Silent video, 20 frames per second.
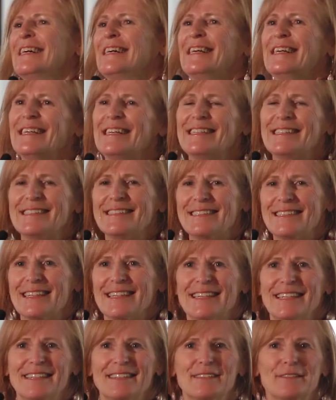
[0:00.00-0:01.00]
and
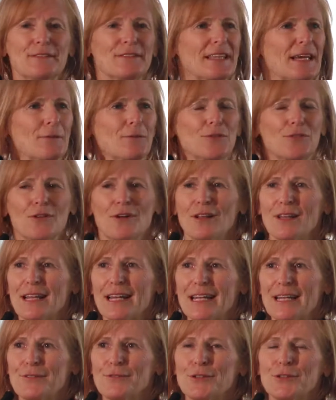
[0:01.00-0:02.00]
that was all
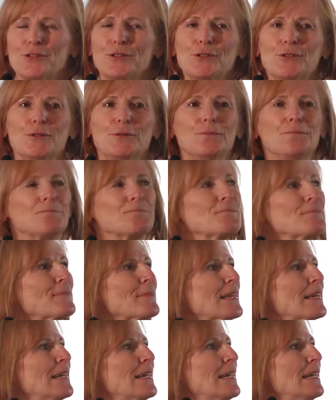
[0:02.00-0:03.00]
I ever knew.
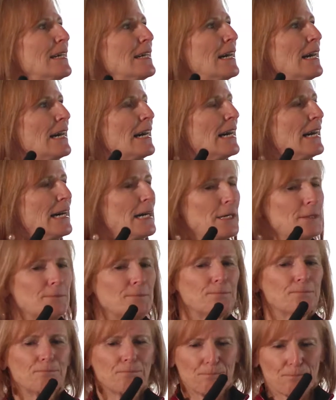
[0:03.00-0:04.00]

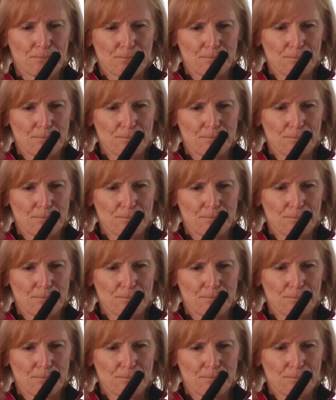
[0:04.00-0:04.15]
But